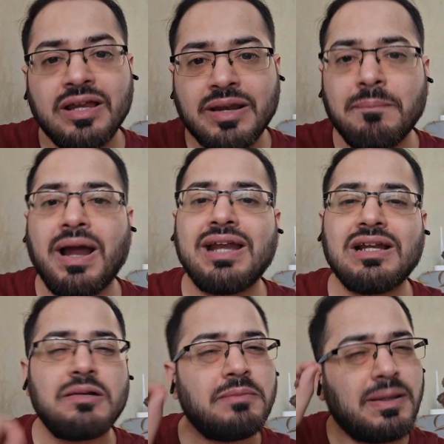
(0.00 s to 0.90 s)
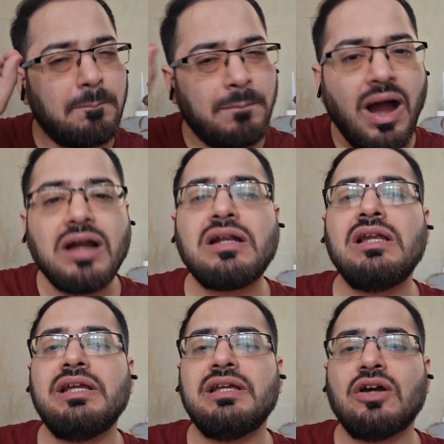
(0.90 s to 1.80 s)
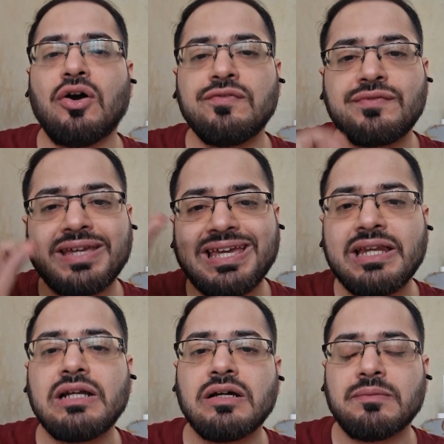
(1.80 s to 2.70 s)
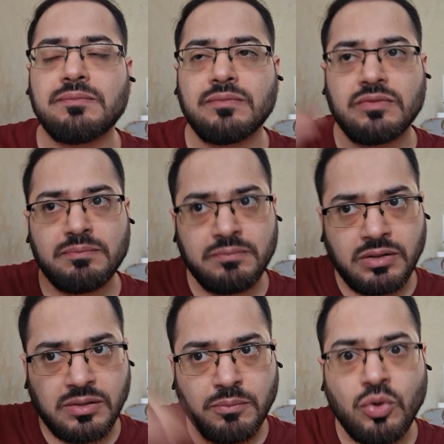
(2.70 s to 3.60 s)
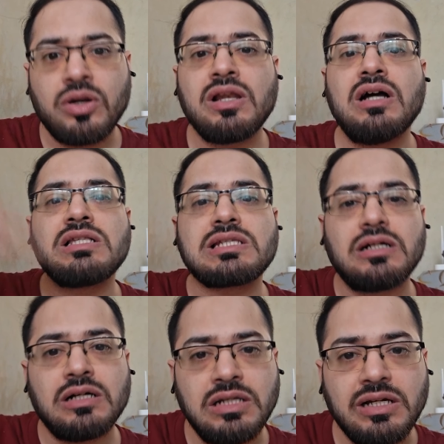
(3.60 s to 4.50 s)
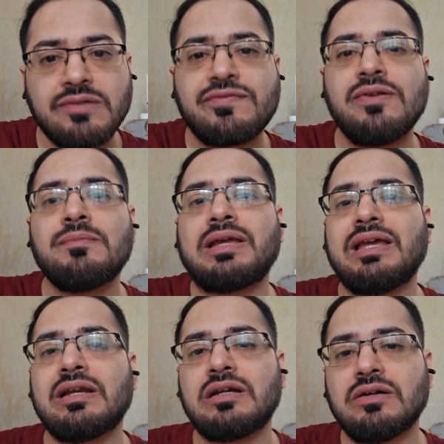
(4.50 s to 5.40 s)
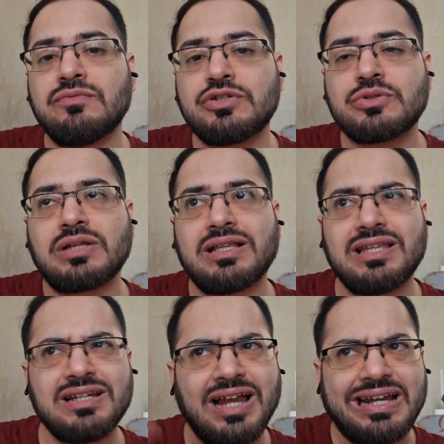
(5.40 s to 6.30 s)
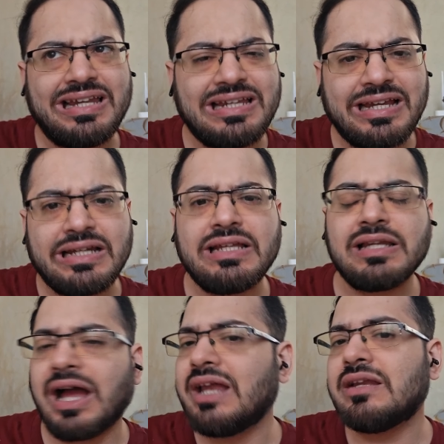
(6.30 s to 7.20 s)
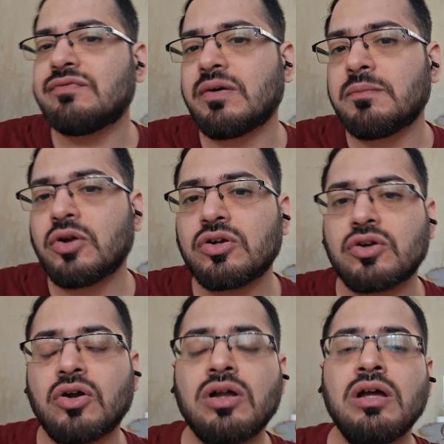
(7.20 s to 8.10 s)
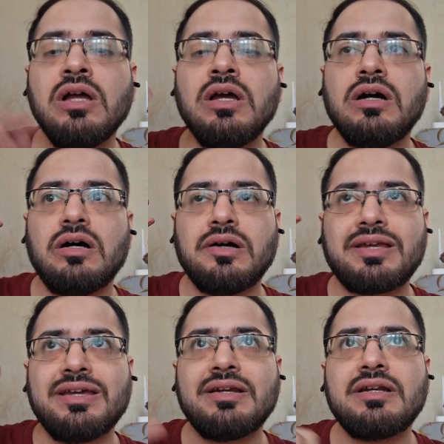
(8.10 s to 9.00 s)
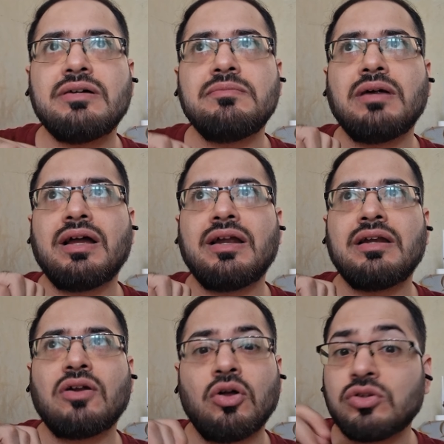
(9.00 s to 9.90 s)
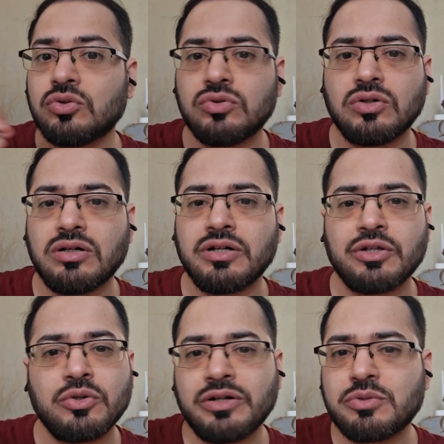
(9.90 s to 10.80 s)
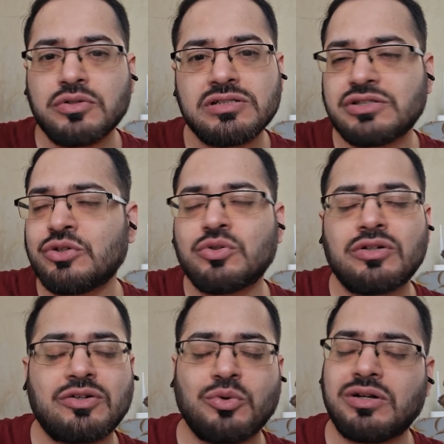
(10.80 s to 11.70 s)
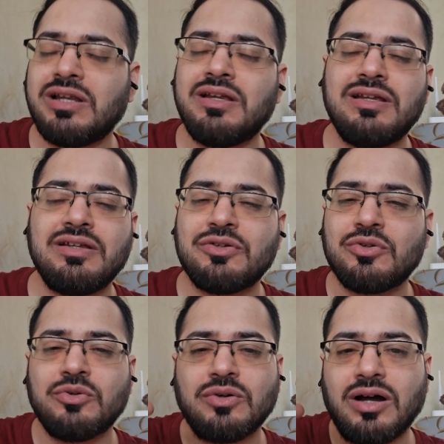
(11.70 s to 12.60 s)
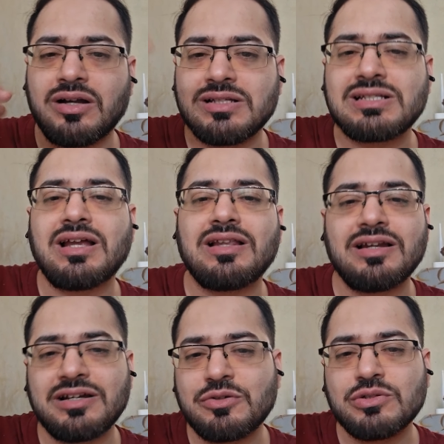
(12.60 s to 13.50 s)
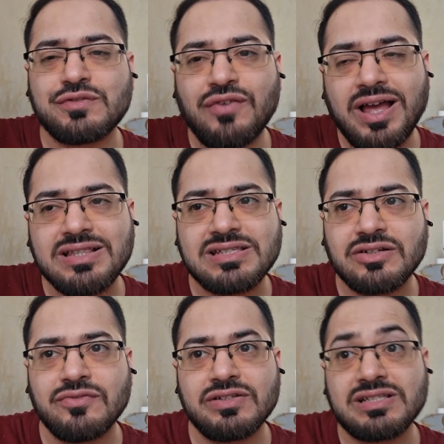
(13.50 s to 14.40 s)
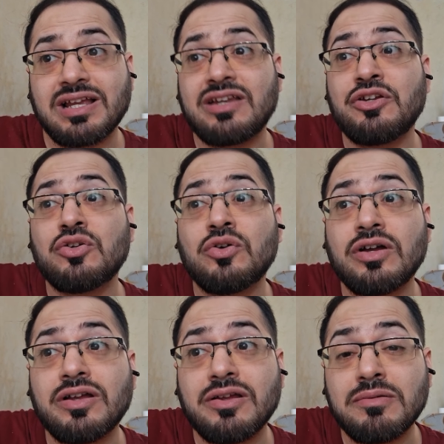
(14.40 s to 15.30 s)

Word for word: reminded me partly of Kireedam, uh, Mohanlal's earlier film Kireedam, which was I think 1989 if I'm not wrong, uh, Kireedam, and although uh, you know it was you could totally you know understand that it was fan service and you know.